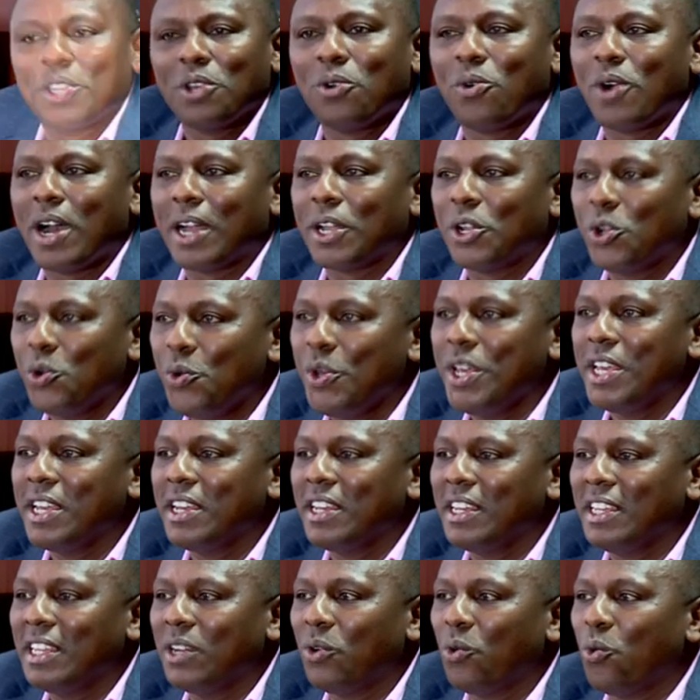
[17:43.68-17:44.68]
they were
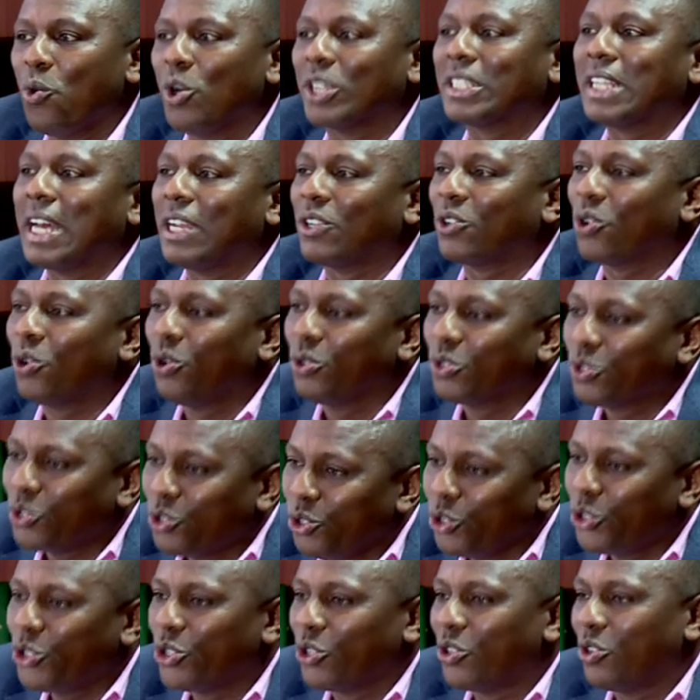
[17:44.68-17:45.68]
doing was
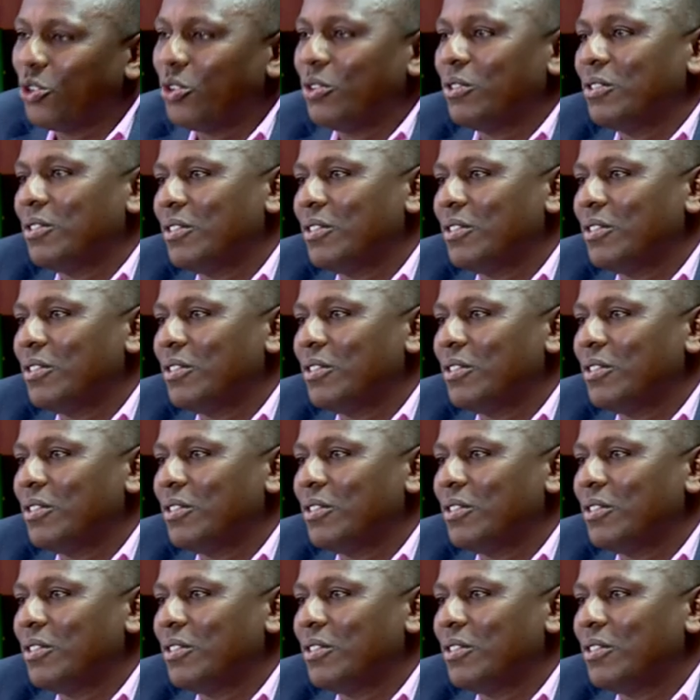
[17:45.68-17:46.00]
unconstitutional.